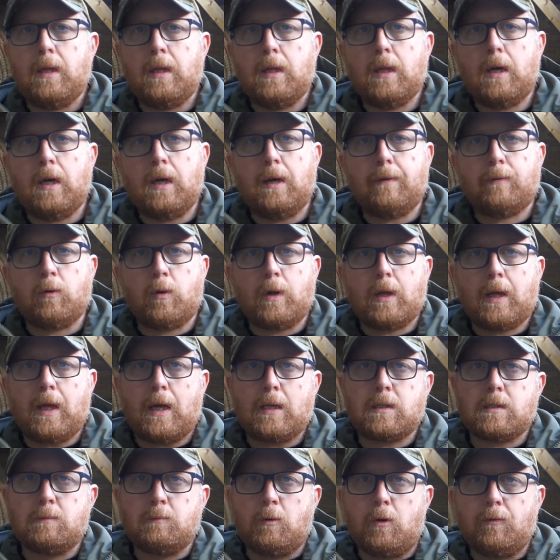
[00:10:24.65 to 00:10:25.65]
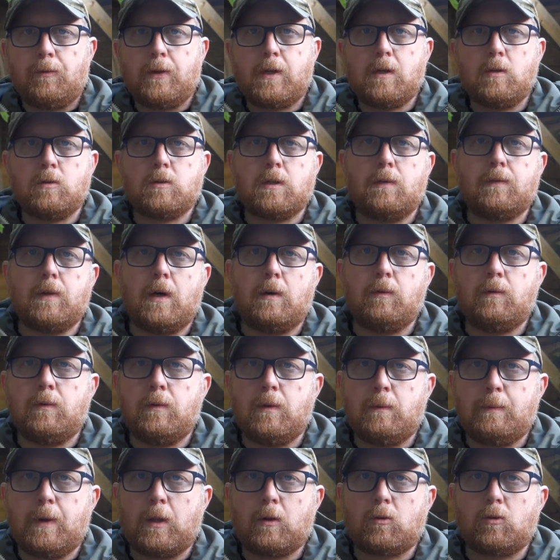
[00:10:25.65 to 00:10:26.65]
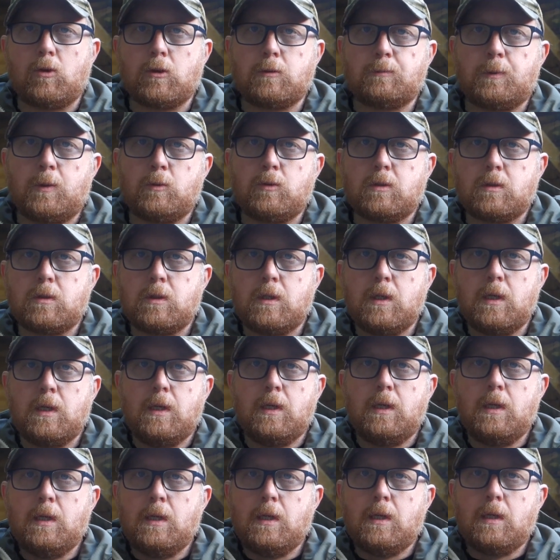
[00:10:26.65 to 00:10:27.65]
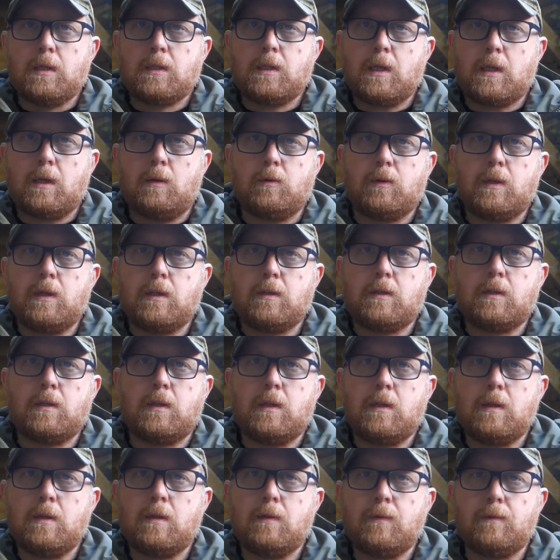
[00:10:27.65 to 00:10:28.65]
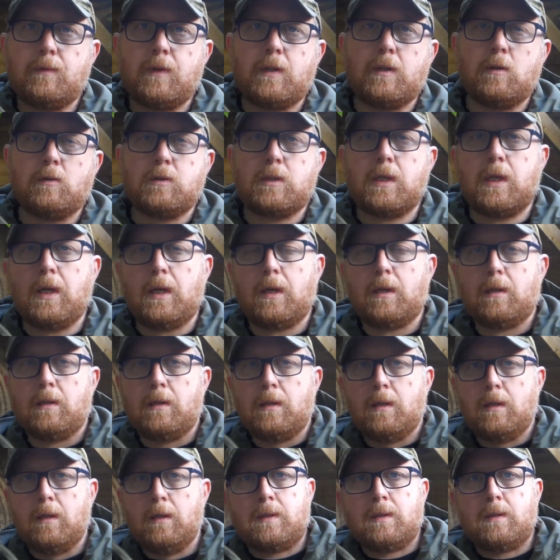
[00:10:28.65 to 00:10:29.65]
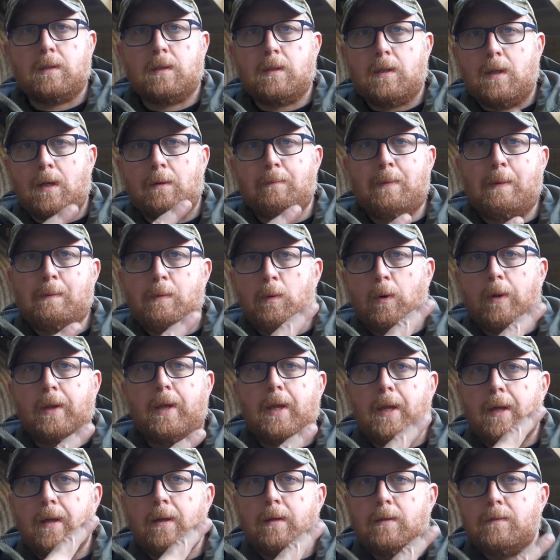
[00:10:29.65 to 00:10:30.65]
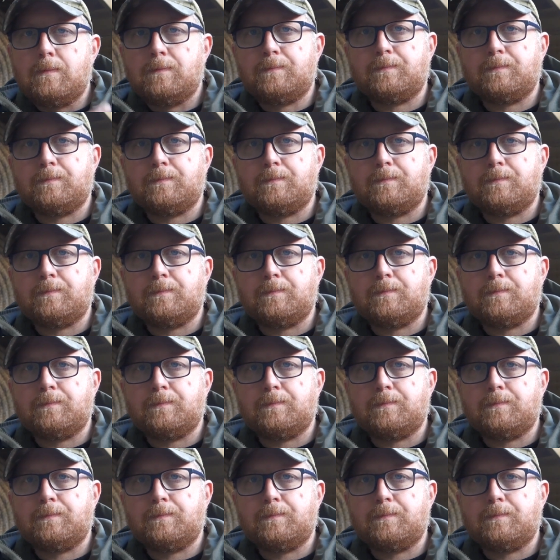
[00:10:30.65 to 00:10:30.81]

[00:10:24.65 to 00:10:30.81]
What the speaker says: If you want to catch more videos I've done about crossbows, check out these videos here and maybe one there.